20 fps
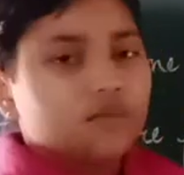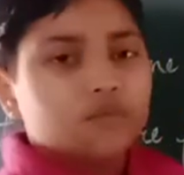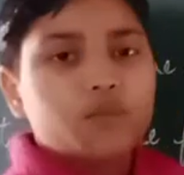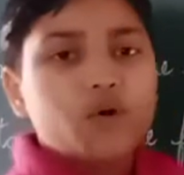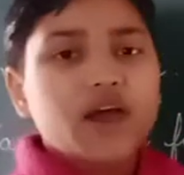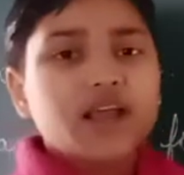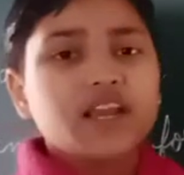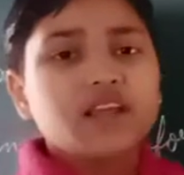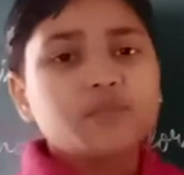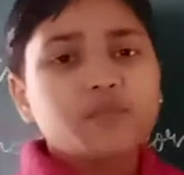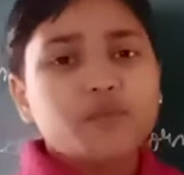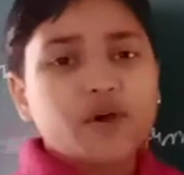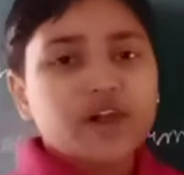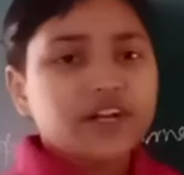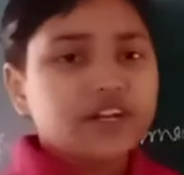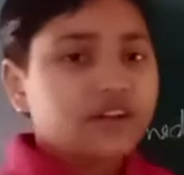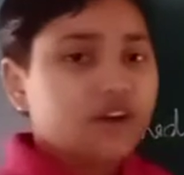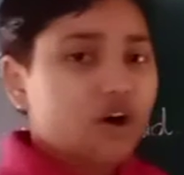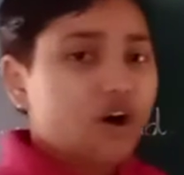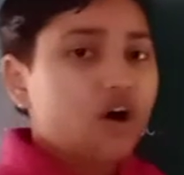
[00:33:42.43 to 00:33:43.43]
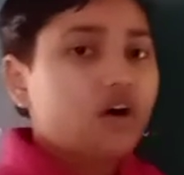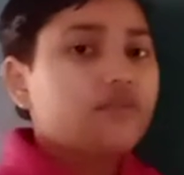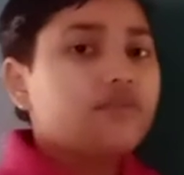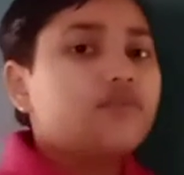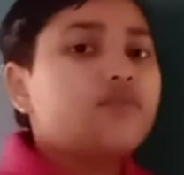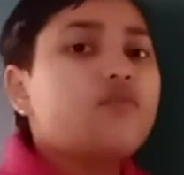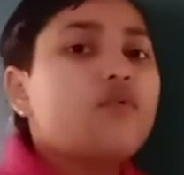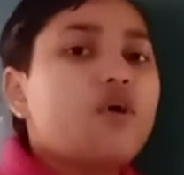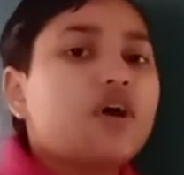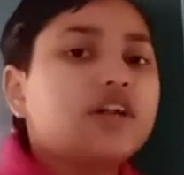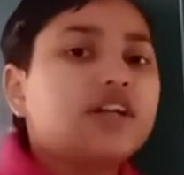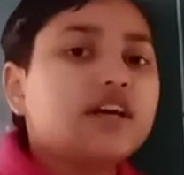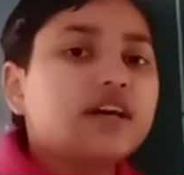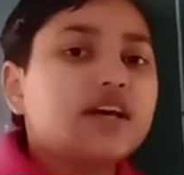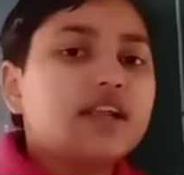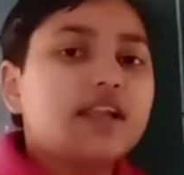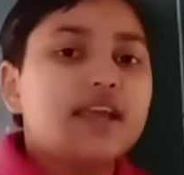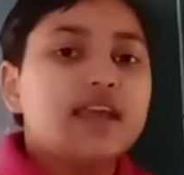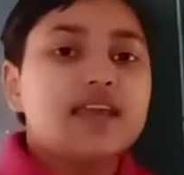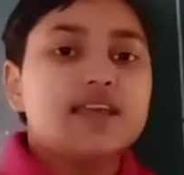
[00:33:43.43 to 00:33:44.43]
Boiling point of
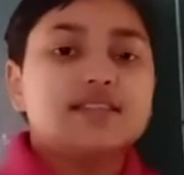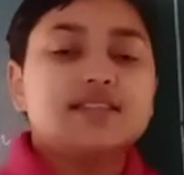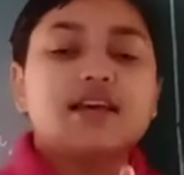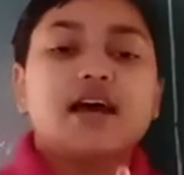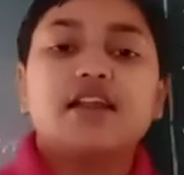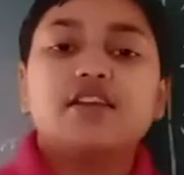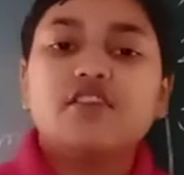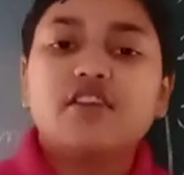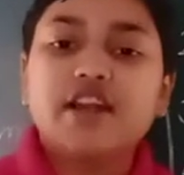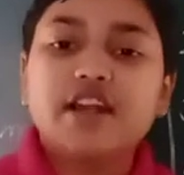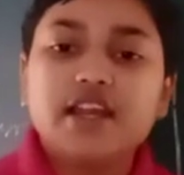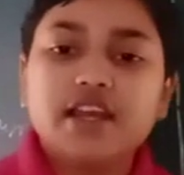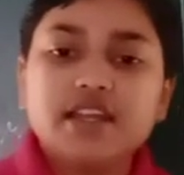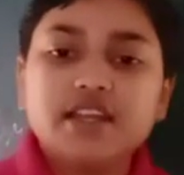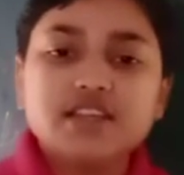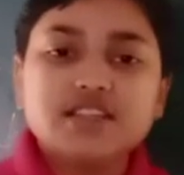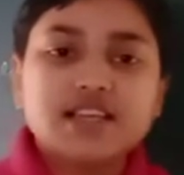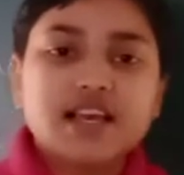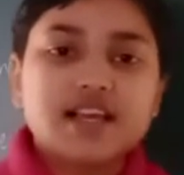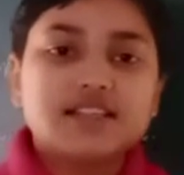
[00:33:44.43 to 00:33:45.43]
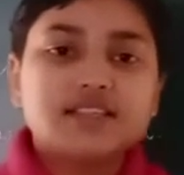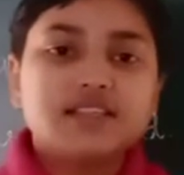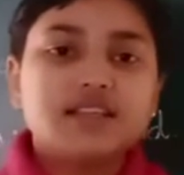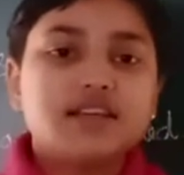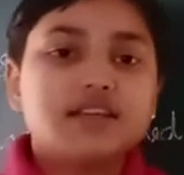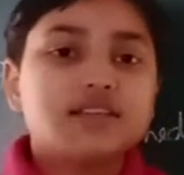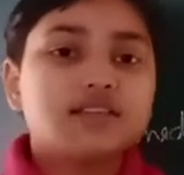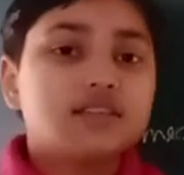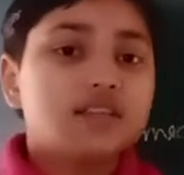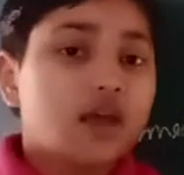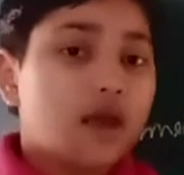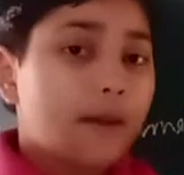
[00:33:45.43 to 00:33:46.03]
water is 100 degrees Celsius.